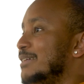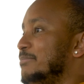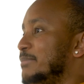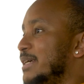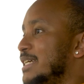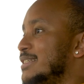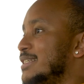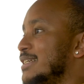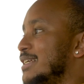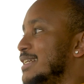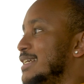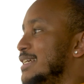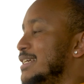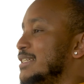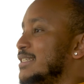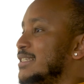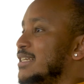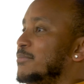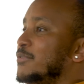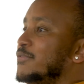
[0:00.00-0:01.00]
Basically,
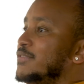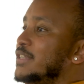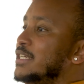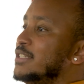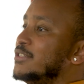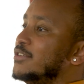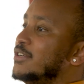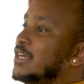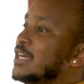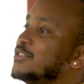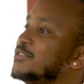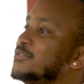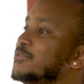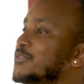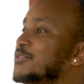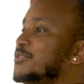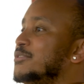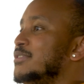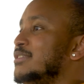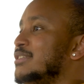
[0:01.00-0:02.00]
some of the international
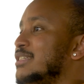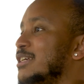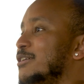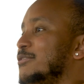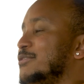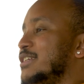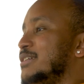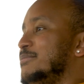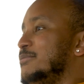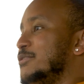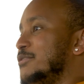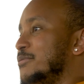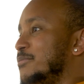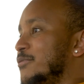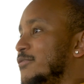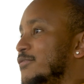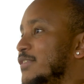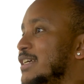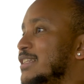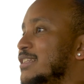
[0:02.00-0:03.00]
students, I was able to
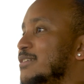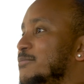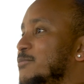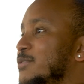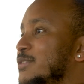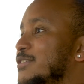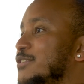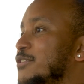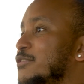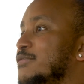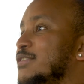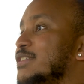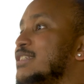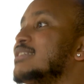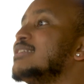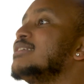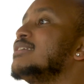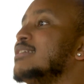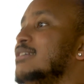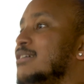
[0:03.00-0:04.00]
provide them with
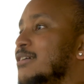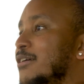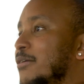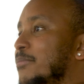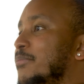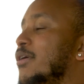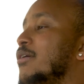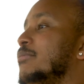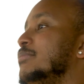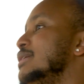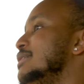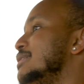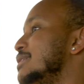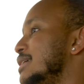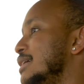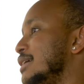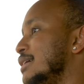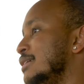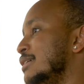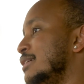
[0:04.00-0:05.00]
serviced apartments
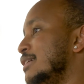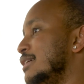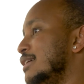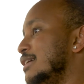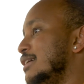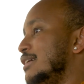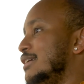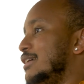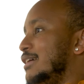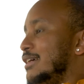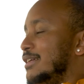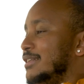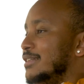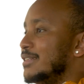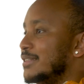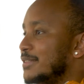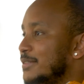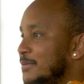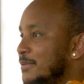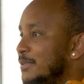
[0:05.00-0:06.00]
here
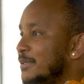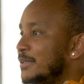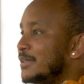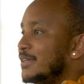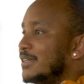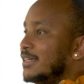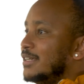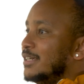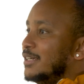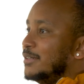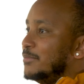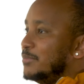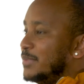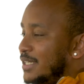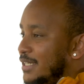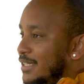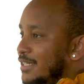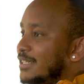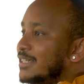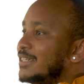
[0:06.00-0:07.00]
and
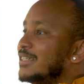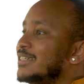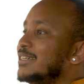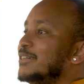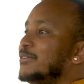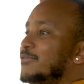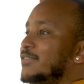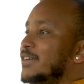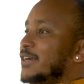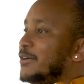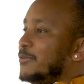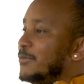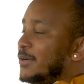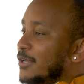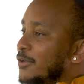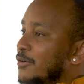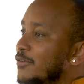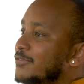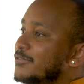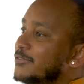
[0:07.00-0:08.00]
be very
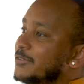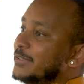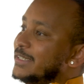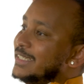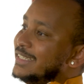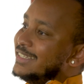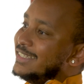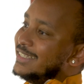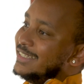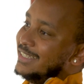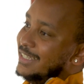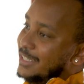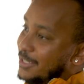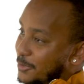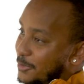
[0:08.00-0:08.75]
well off for it in